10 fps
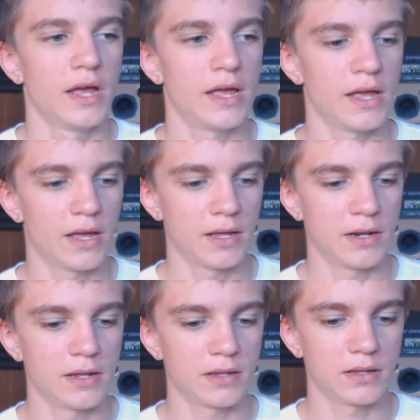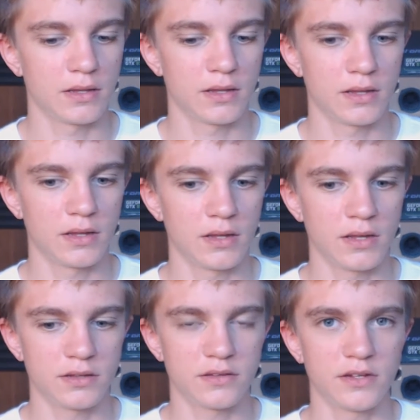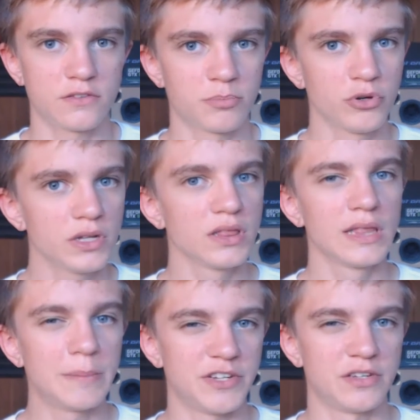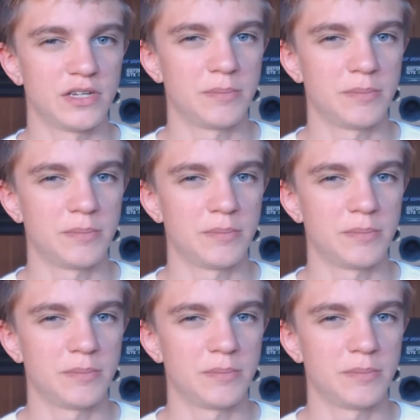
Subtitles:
And it's pretty limited.